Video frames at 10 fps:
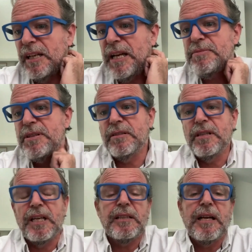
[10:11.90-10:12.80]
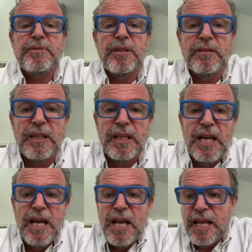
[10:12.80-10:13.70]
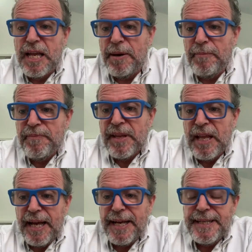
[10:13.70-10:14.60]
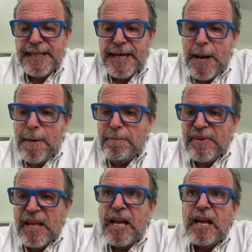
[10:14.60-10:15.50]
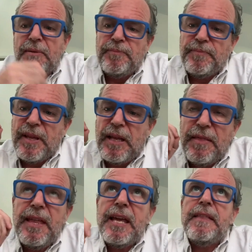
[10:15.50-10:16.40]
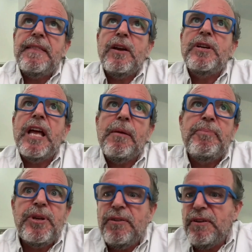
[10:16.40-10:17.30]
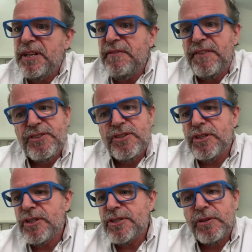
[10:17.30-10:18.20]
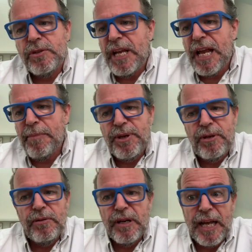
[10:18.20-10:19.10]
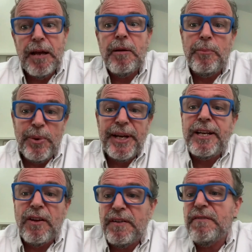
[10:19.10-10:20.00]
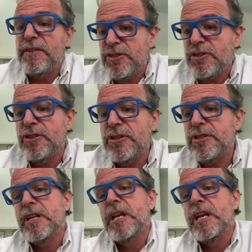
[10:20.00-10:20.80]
Absolutely. Yeah. And they could help you, investors could help you bring in other investors.